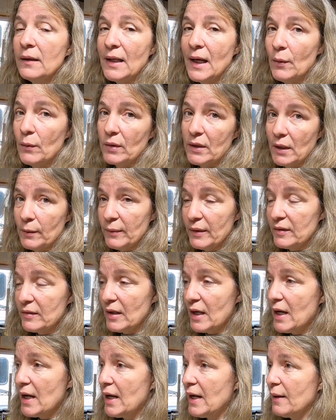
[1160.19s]
That will come in
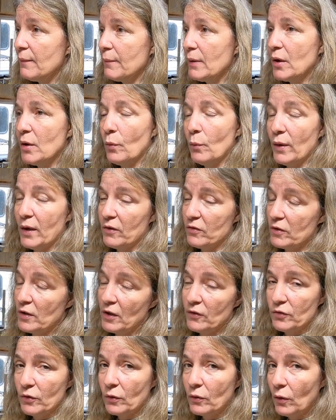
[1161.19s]
time when it's
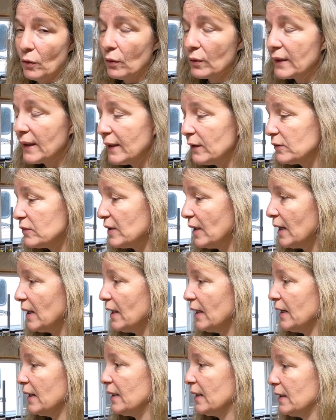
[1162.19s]
not so cold
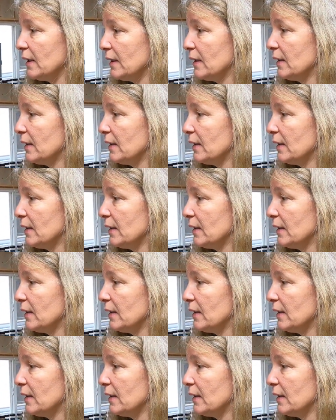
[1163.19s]
outside.